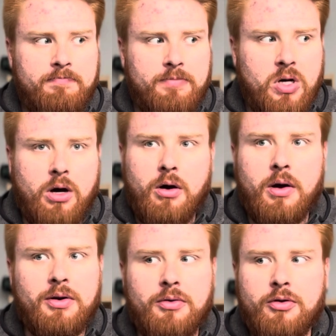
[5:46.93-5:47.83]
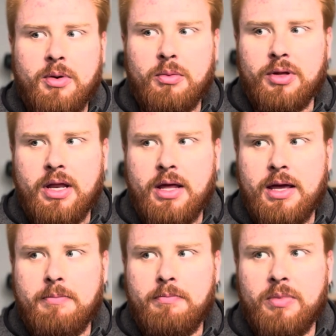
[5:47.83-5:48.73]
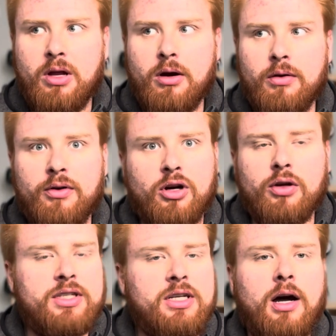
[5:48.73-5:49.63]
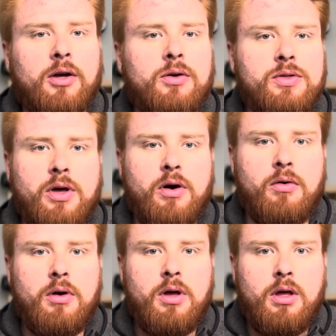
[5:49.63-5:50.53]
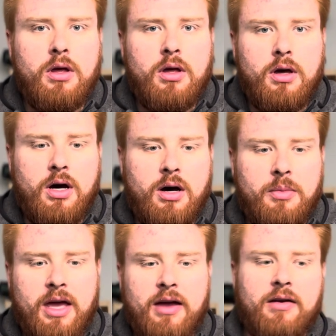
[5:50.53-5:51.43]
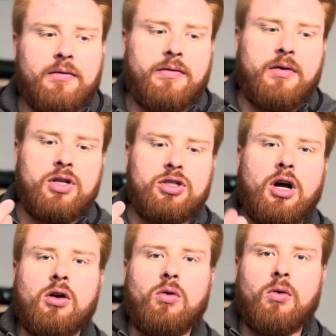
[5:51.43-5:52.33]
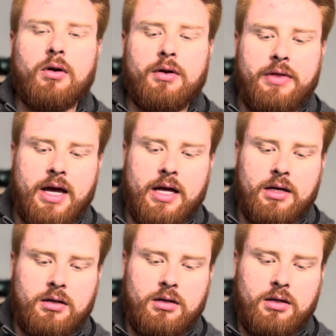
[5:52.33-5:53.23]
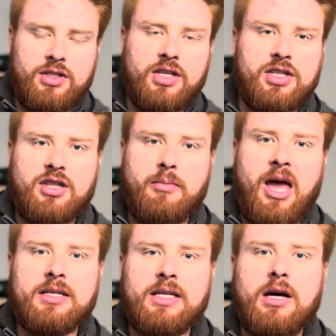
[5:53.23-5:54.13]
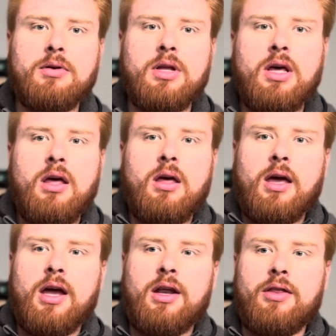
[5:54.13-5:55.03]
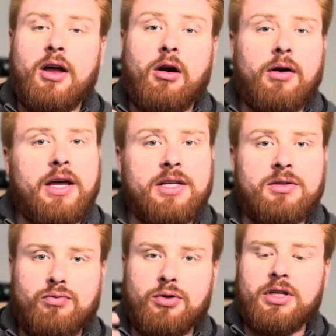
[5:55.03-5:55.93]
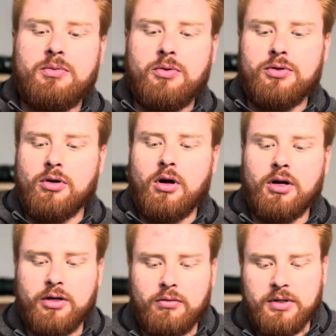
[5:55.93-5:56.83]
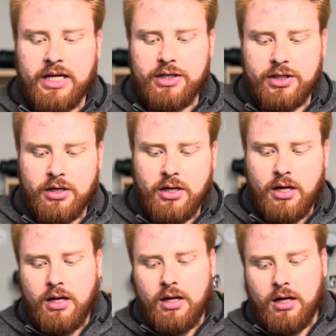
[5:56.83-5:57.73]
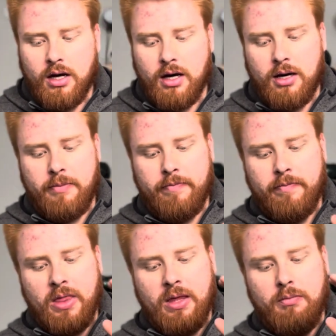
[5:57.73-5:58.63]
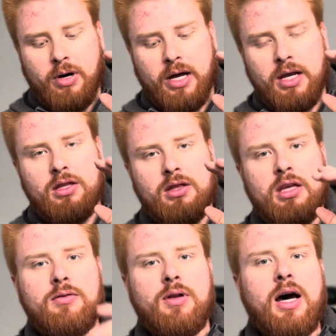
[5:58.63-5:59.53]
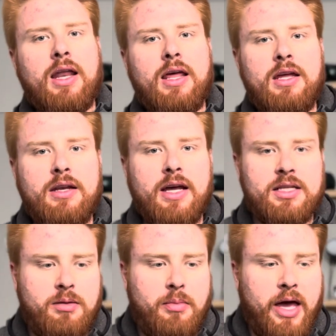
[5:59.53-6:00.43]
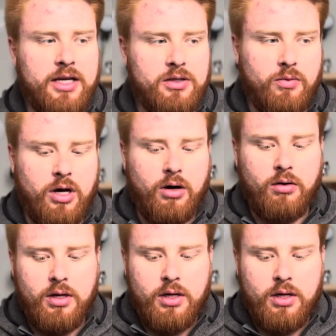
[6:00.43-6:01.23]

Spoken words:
I don't remember the name. They're called the Tacos though. They have shock cord that cinches the mag down, and they are nice, really smooth draw, good retention, but they do not index the mag as well.